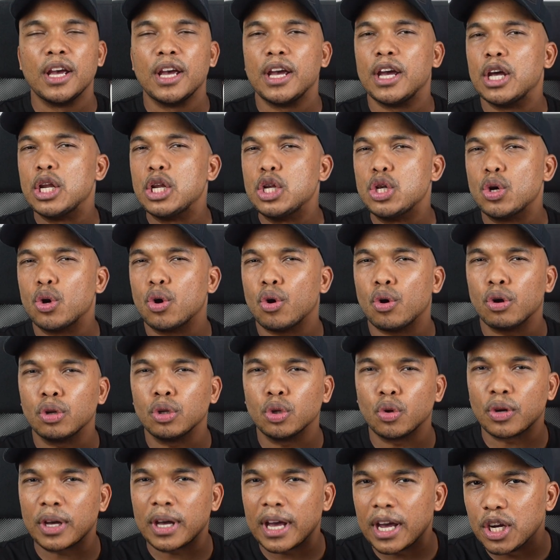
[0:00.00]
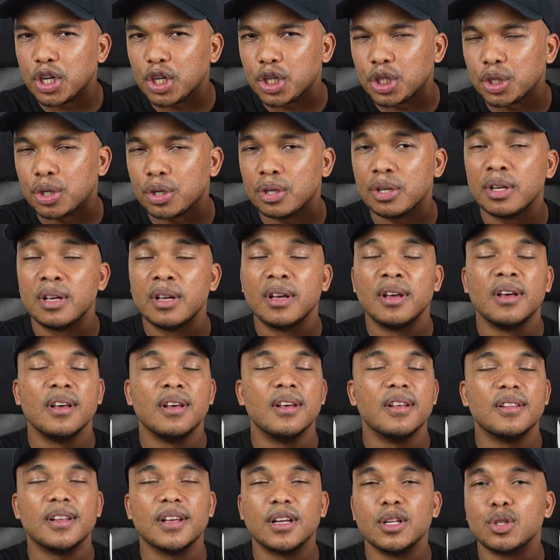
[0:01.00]
in your location,
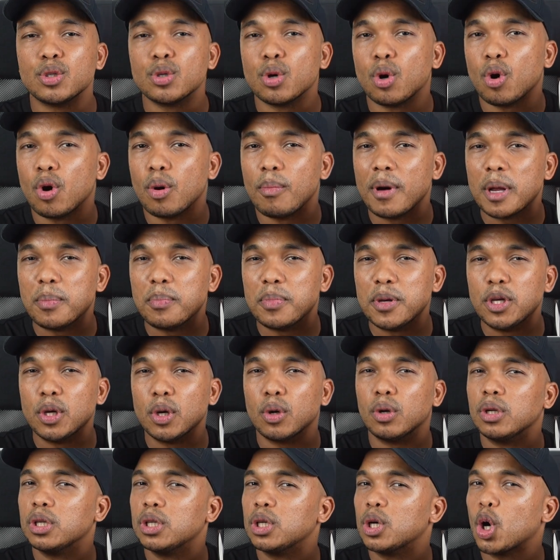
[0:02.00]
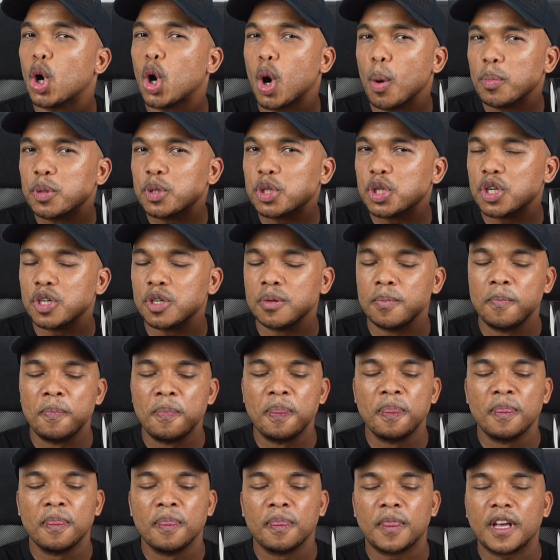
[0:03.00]
then Tor might be your only option.
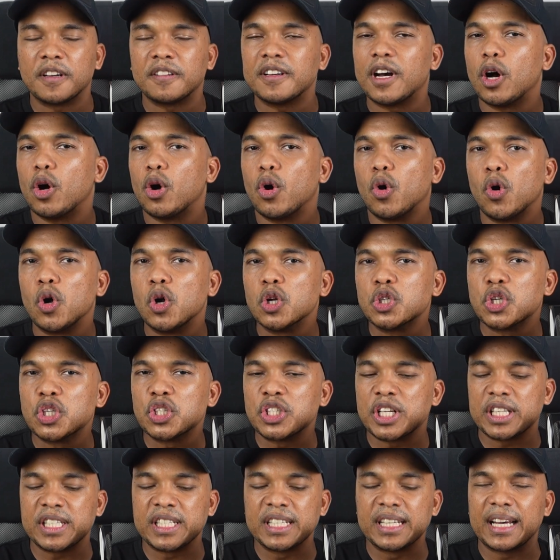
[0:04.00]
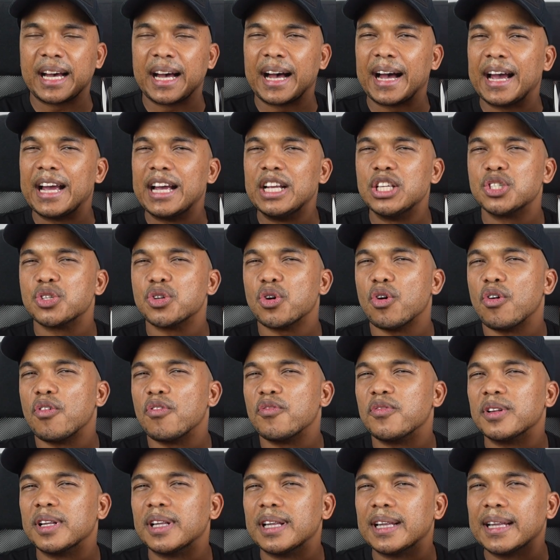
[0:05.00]
There are also certain kinds
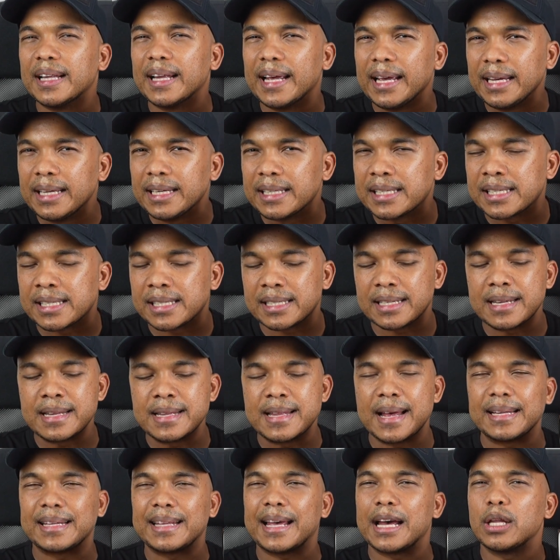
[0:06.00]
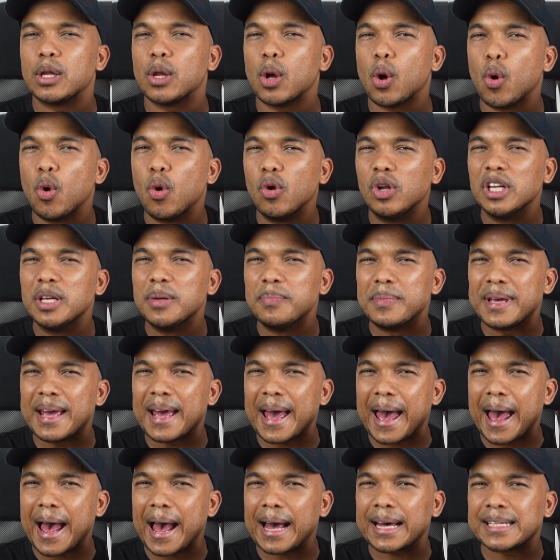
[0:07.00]
of links that can only
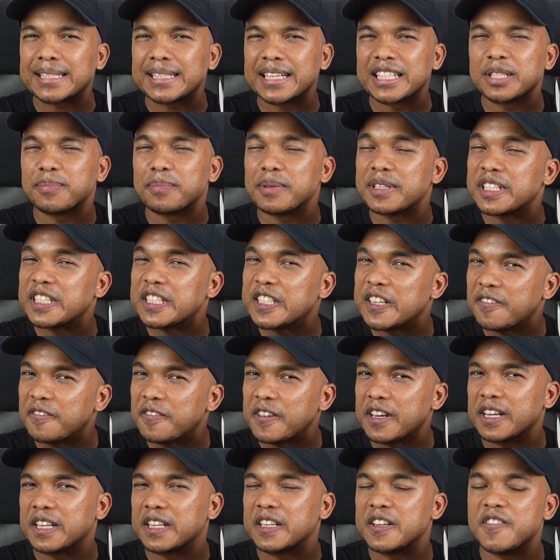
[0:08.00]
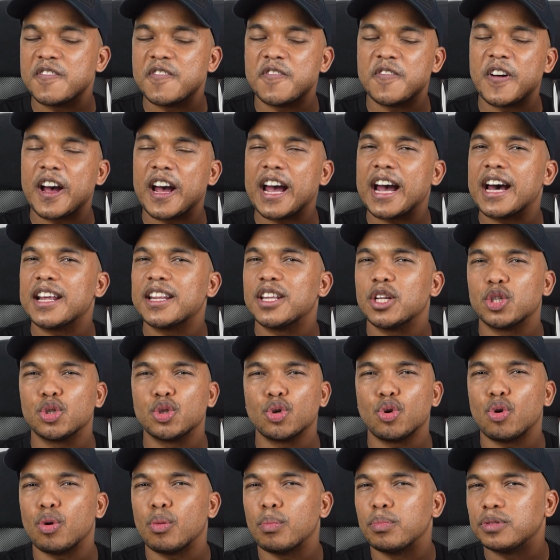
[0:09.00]
be accessed specifically via the
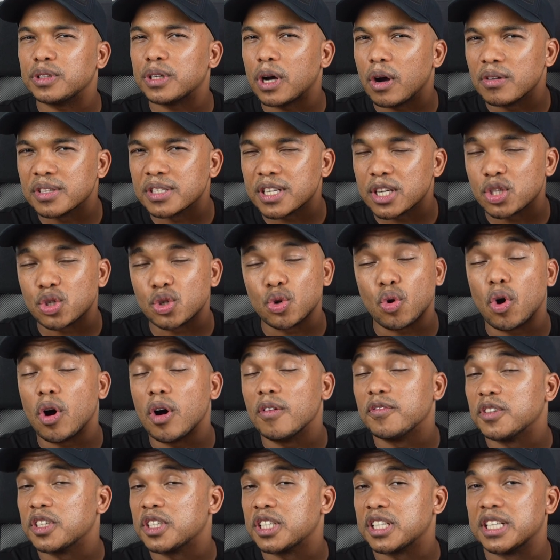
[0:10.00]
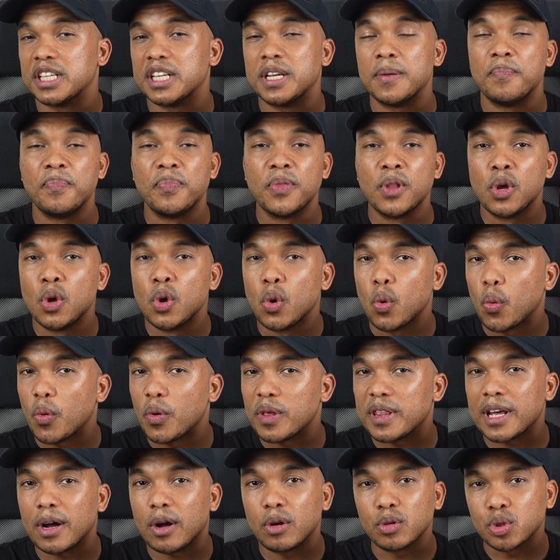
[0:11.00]
Tor browser. So obviously,
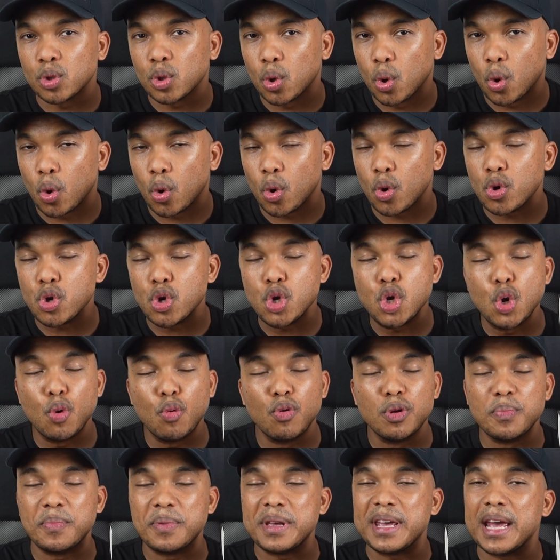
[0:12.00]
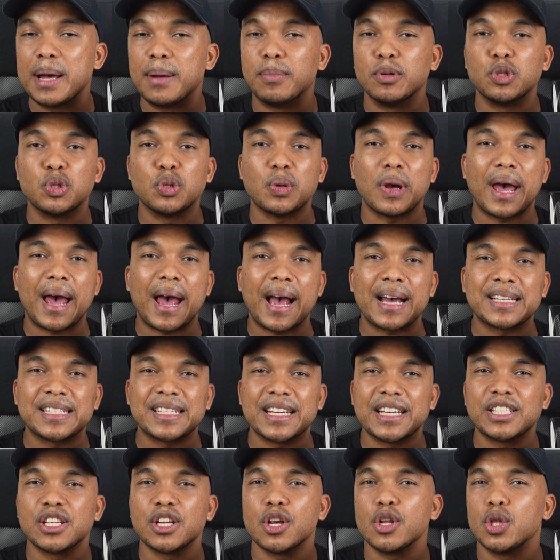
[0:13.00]
without Tor, you wouldn't be able to
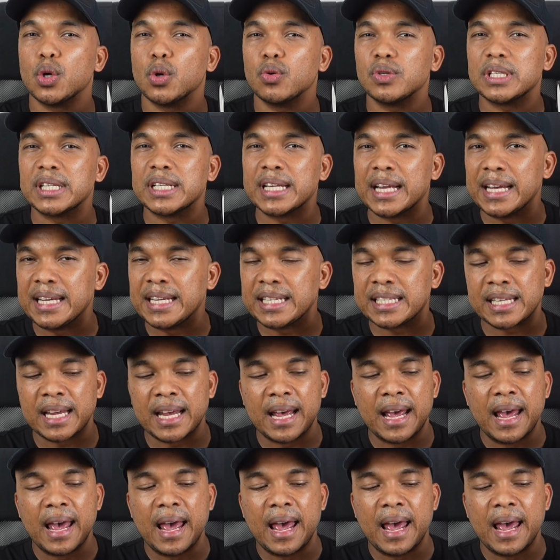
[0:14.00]
access those links.